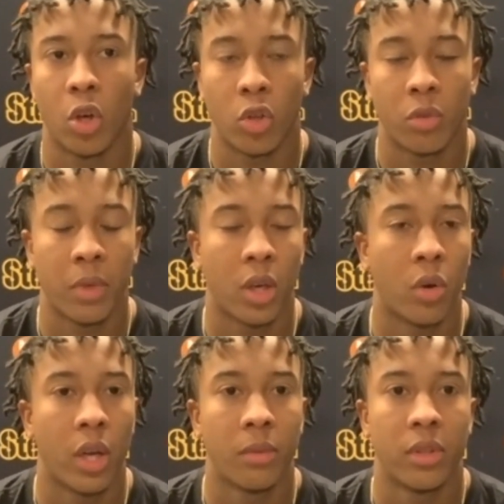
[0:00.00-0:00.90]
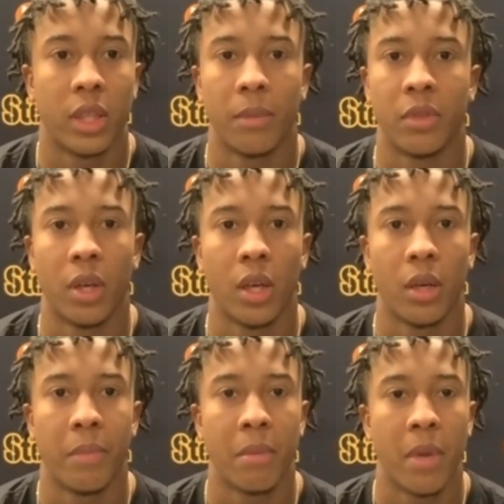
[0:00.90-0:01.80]
ultimate goal, to help the team to, uh,
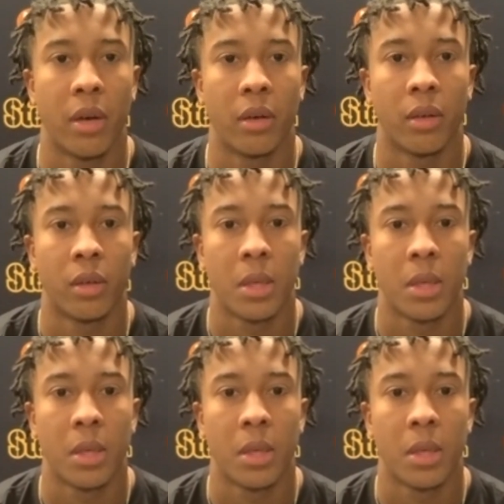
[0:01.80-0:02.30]
be better.